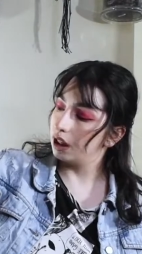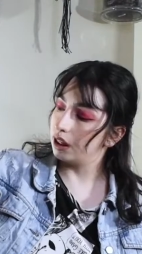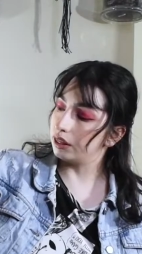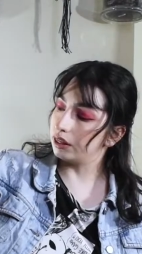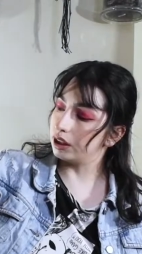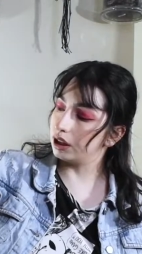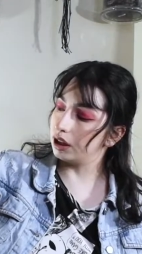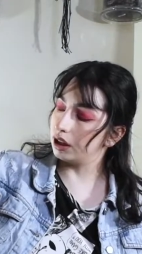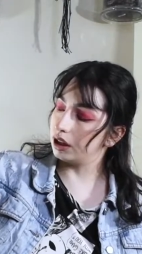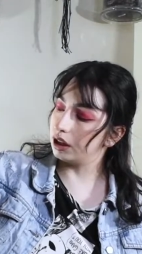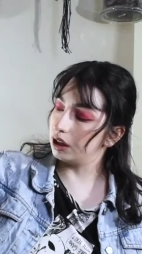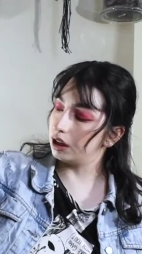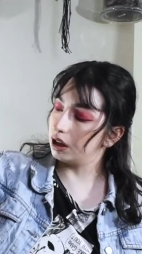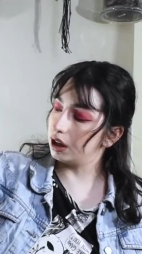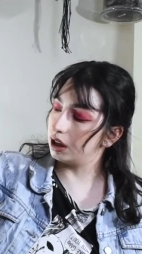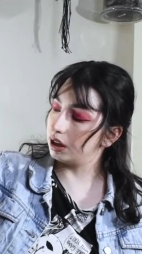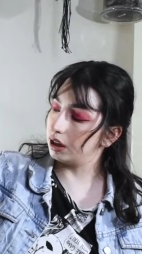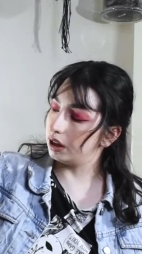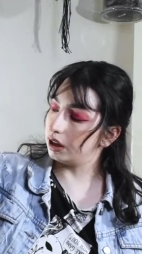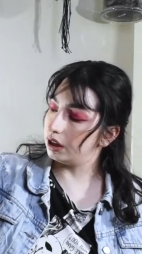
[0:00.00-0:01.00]
The
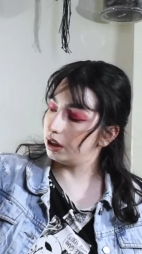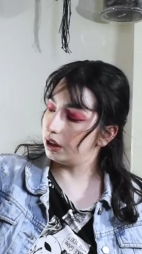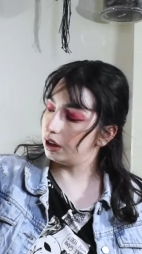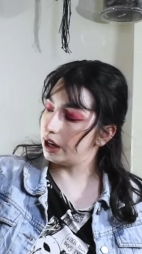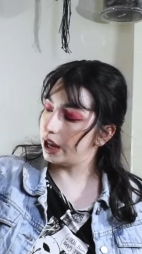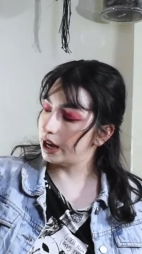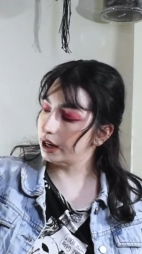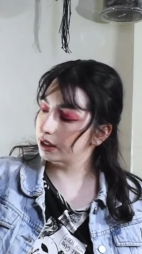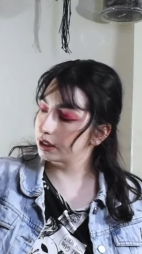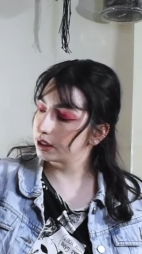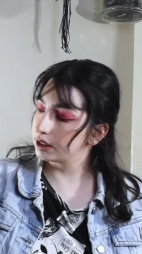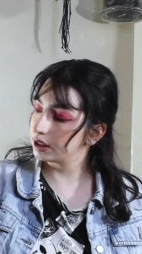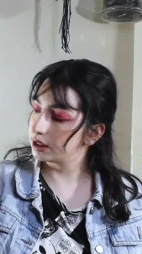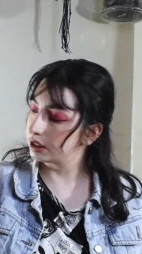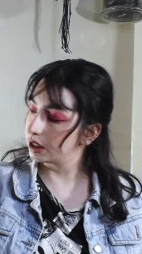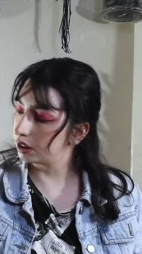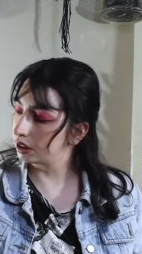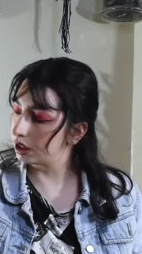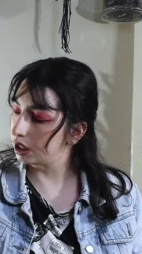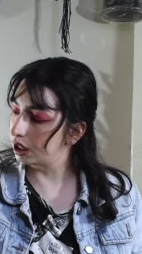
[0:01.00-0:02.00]

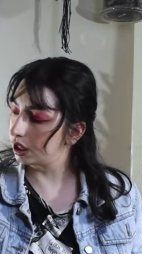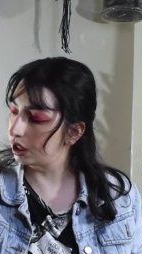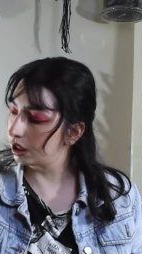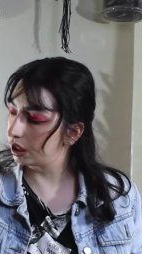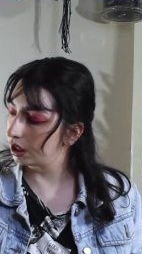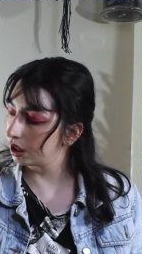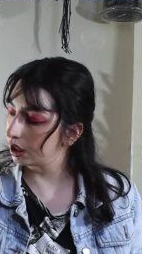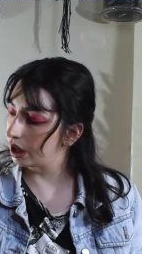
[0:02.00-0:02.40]
next thing